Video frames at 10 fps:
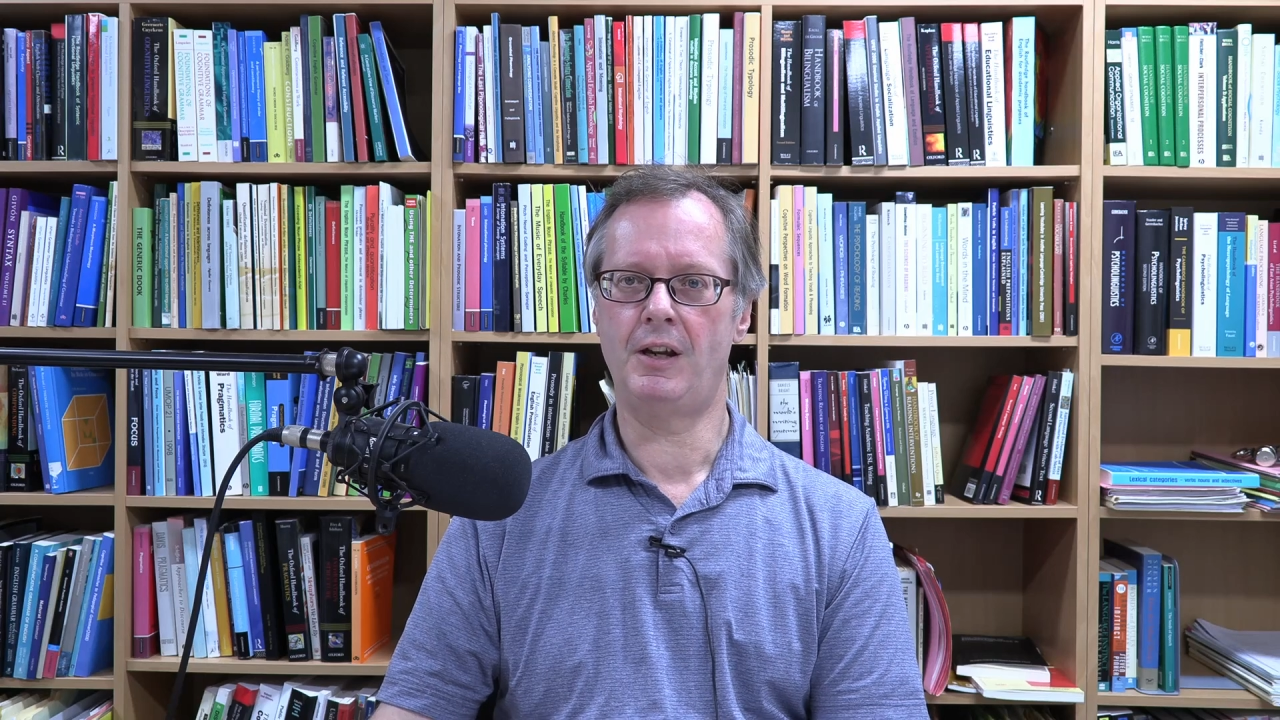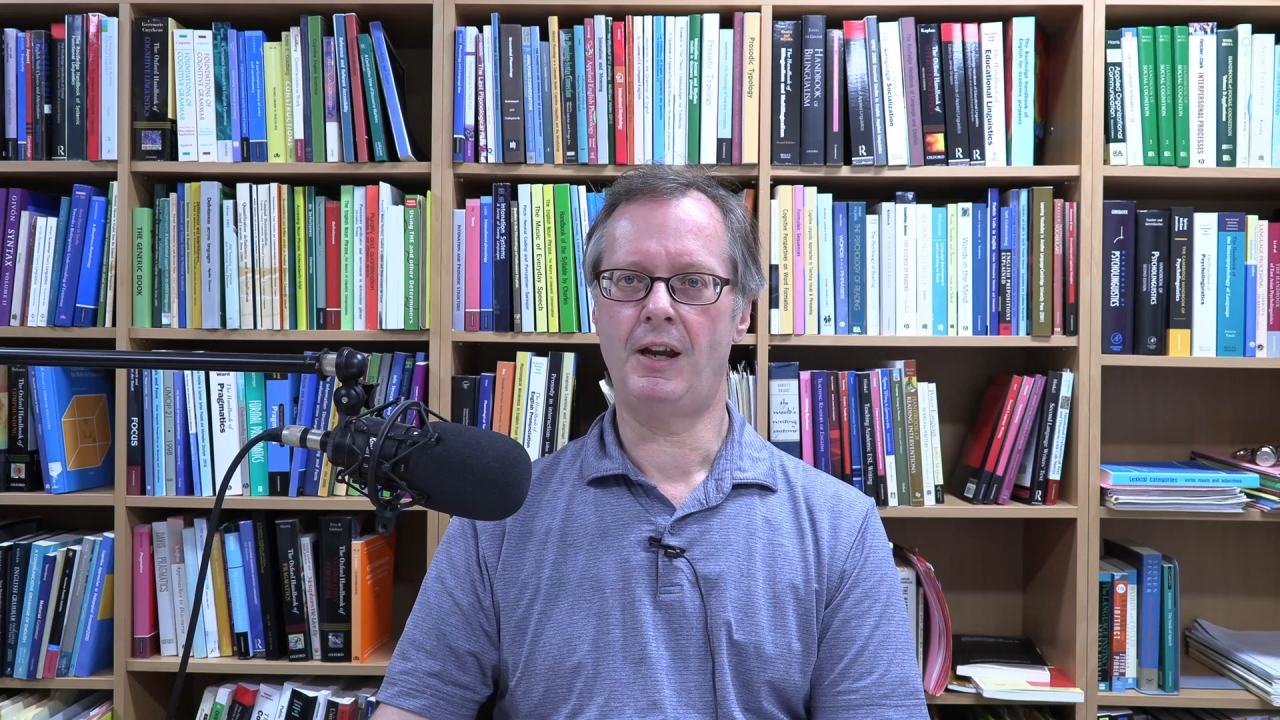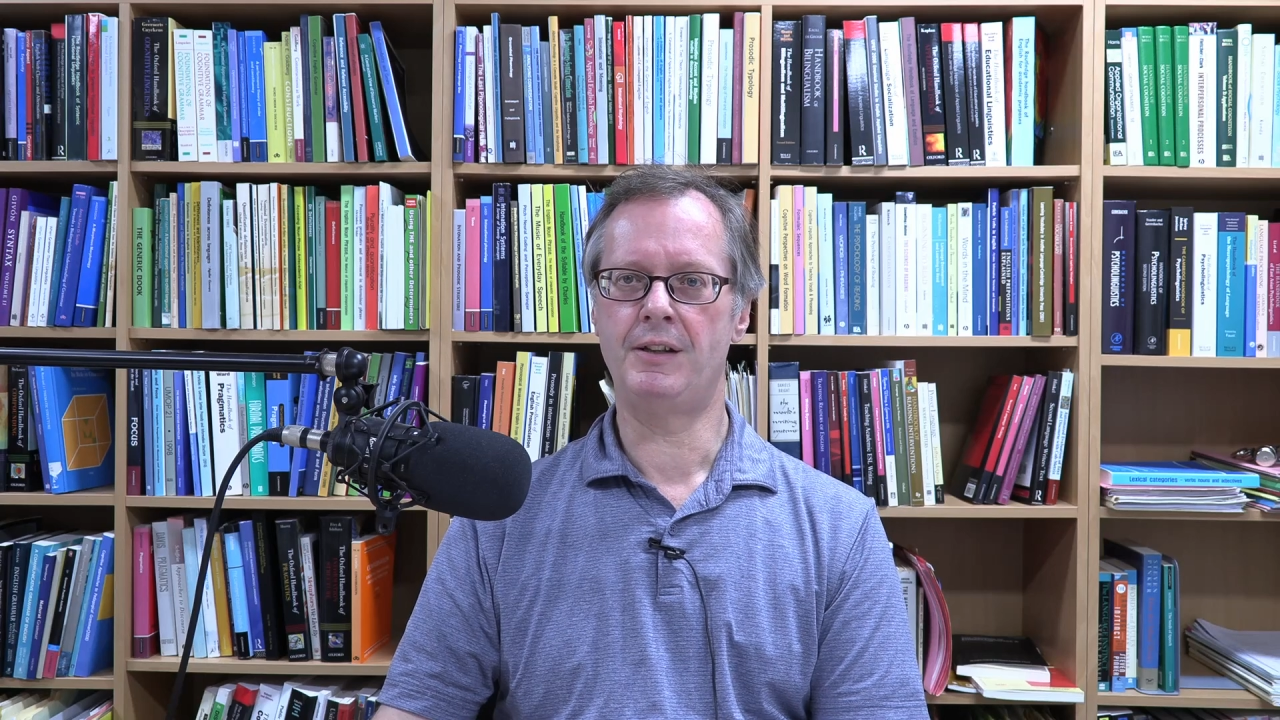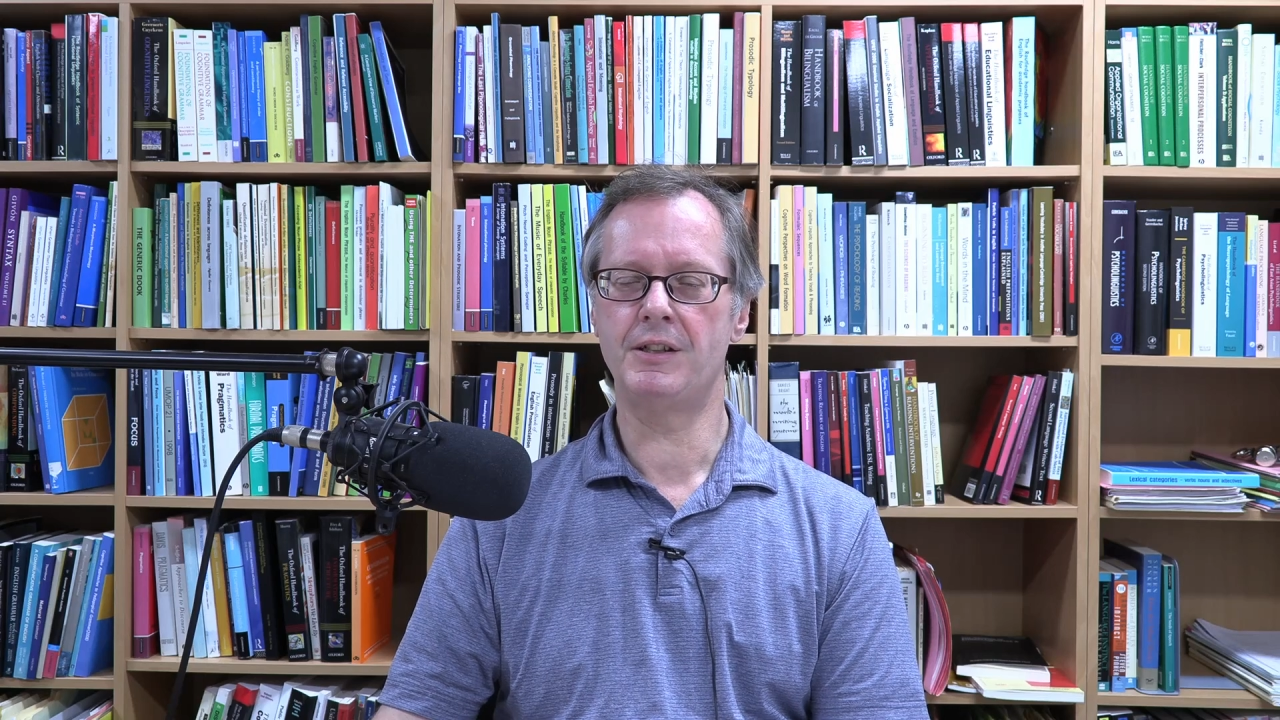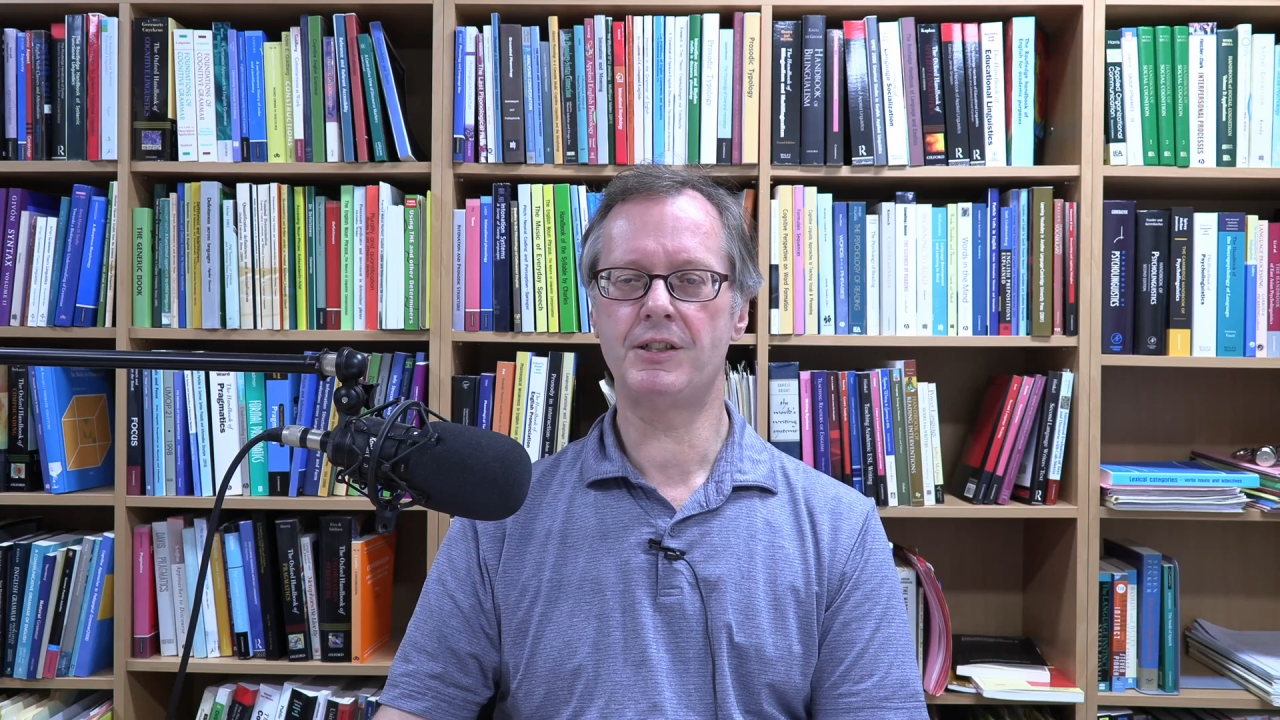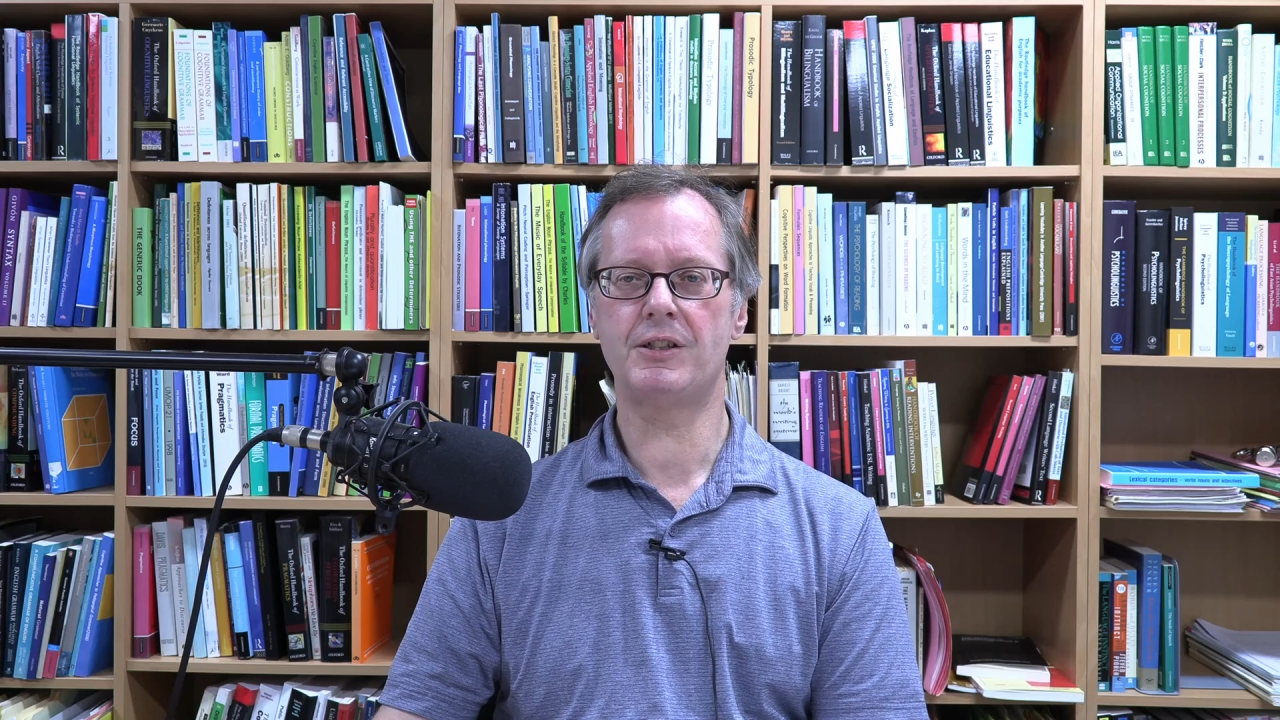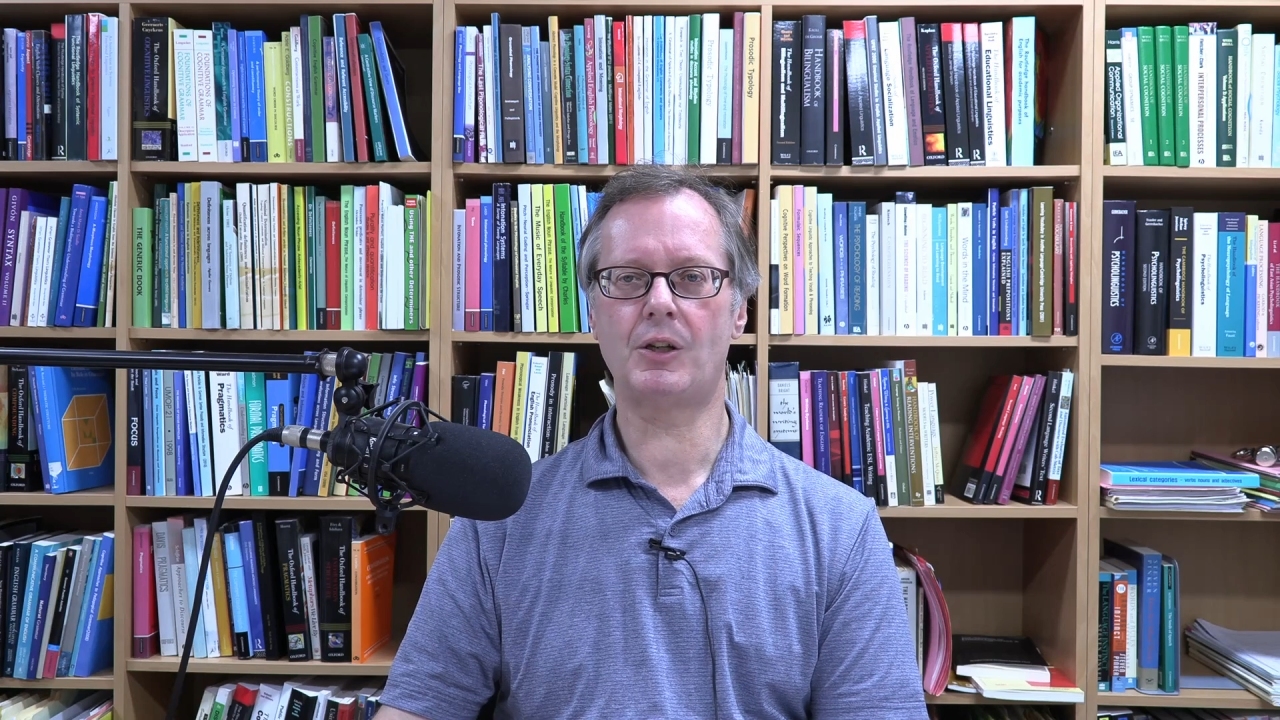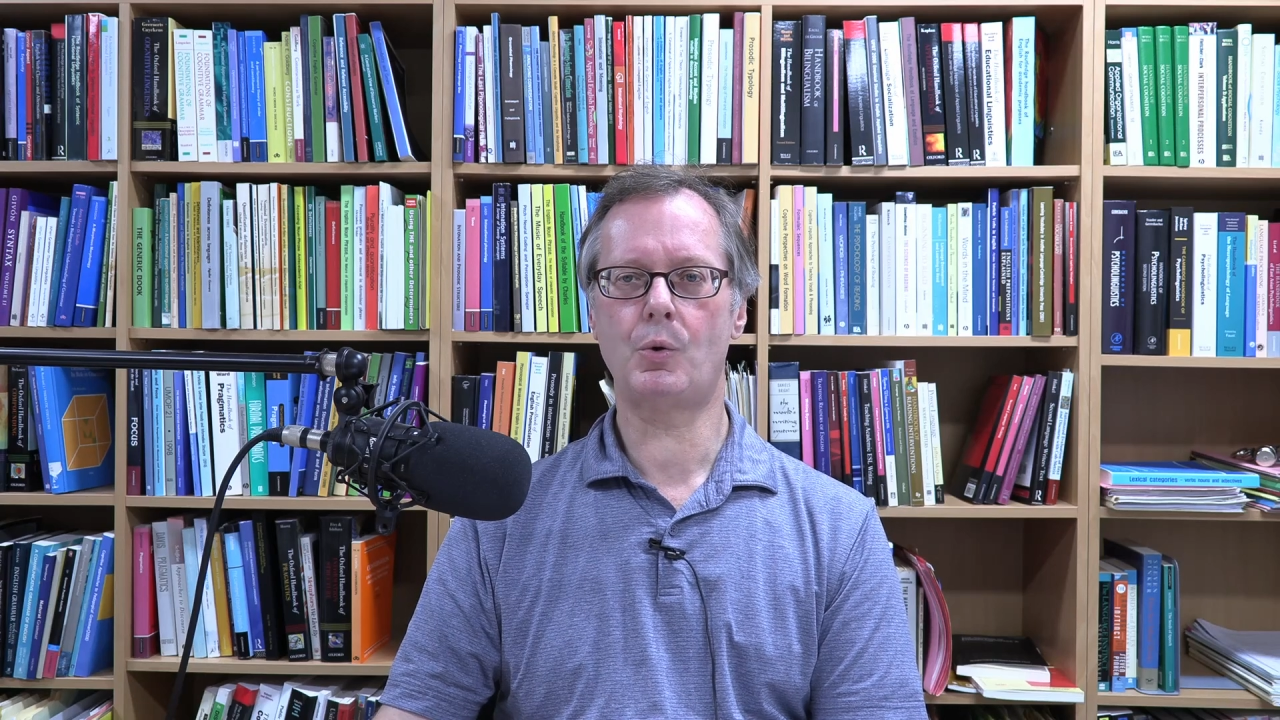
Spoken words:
And this is a